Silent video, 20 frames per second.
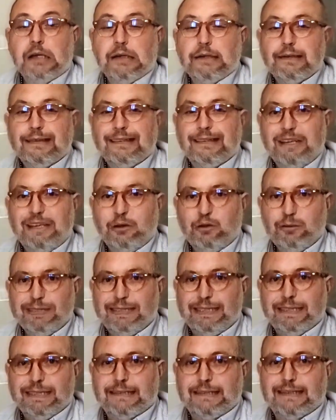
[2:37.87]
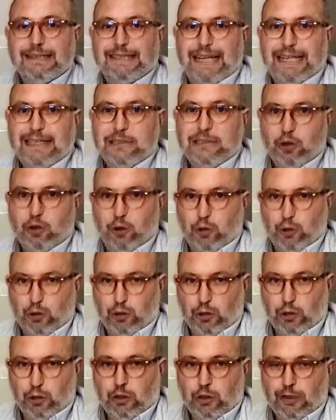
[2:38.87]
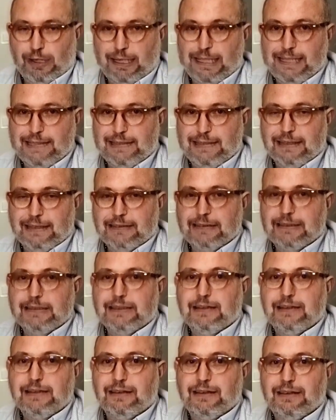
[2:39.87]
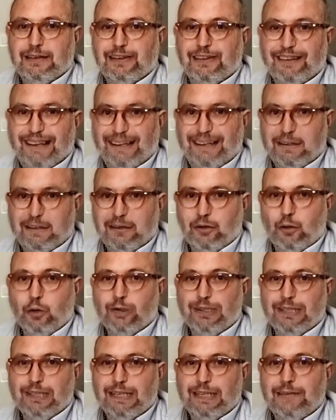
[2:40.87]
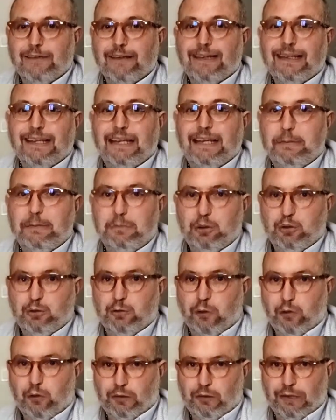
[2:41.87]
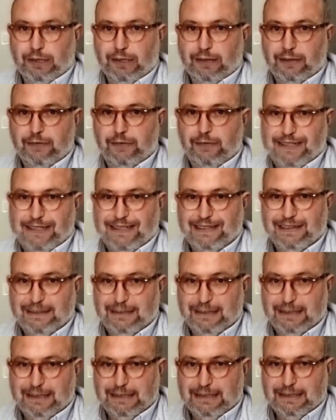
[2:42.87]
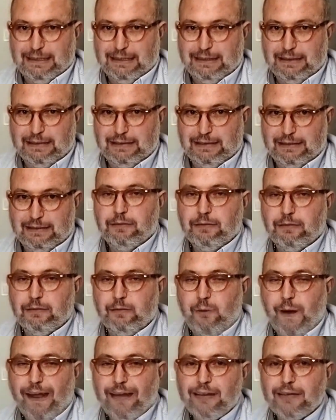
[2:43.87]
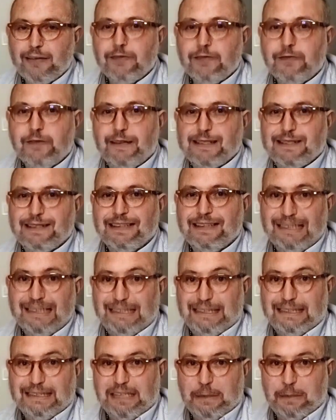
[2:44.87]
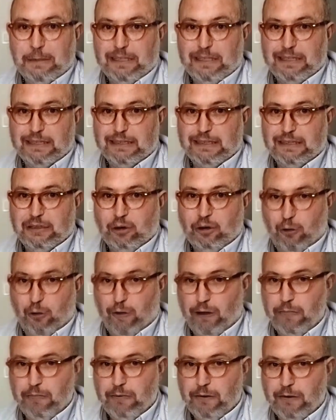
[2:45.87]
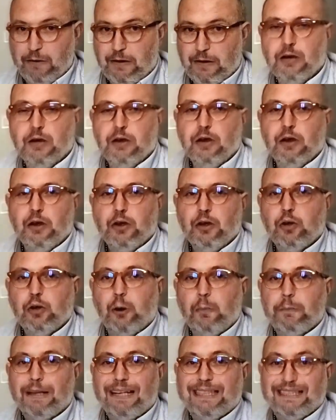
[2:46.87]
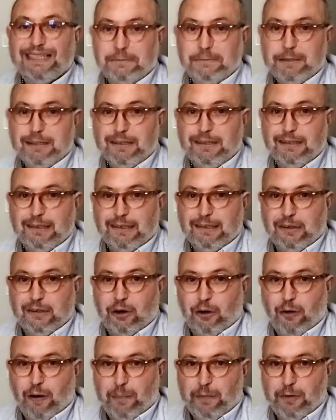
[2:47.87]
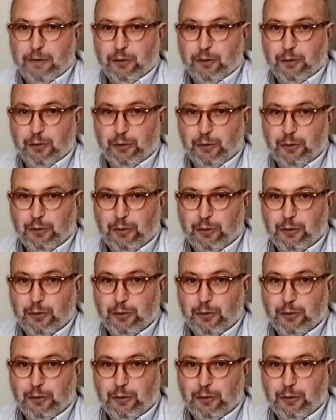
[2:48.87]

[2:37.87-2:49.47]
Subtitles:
The using the sensor is not related only with input water in the facilities. When the facilities capacity grow up, complexity grow up too.